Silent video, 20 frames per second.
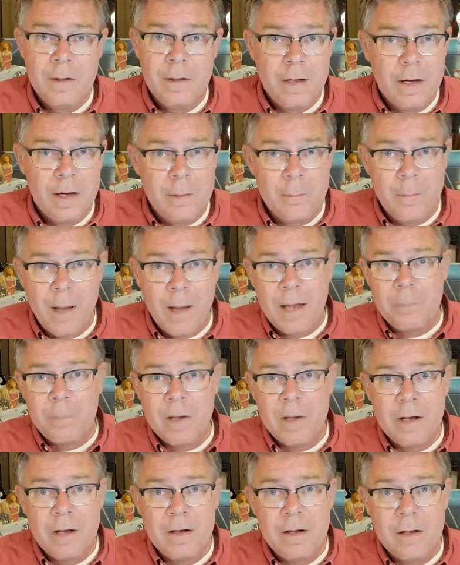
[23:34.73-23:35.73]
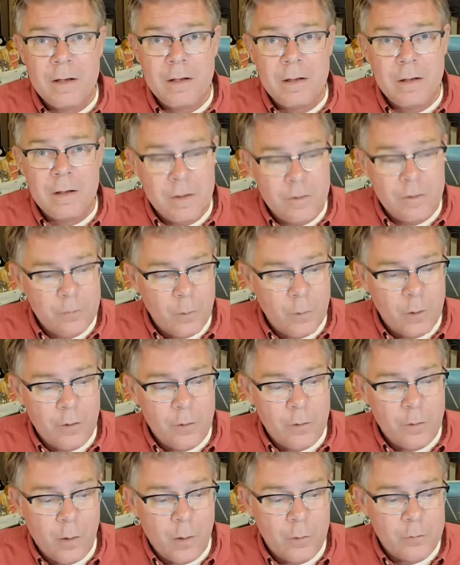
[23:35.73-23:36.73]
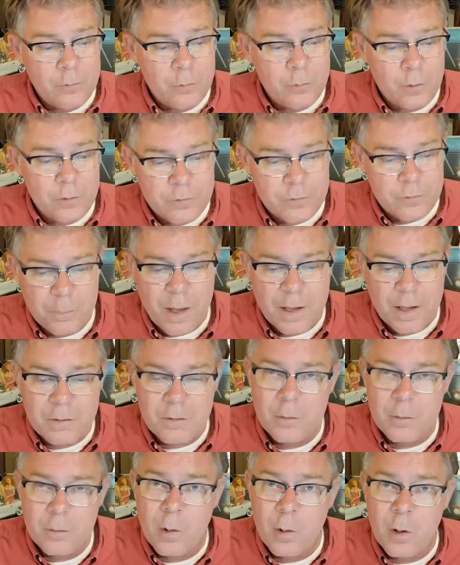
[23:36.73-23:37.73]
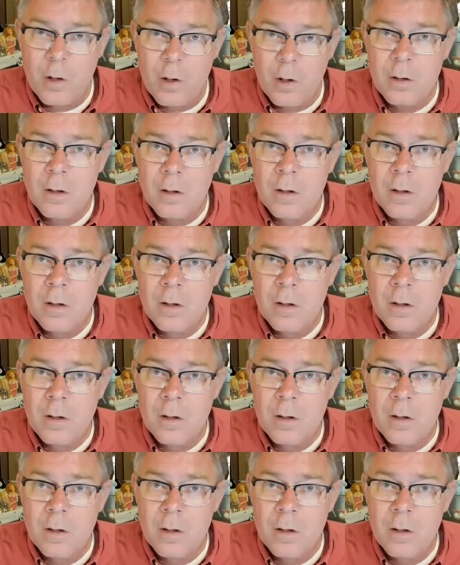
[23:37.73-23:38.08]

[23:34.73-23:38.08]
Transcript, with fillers: And in my opinion, is one of the most respectable,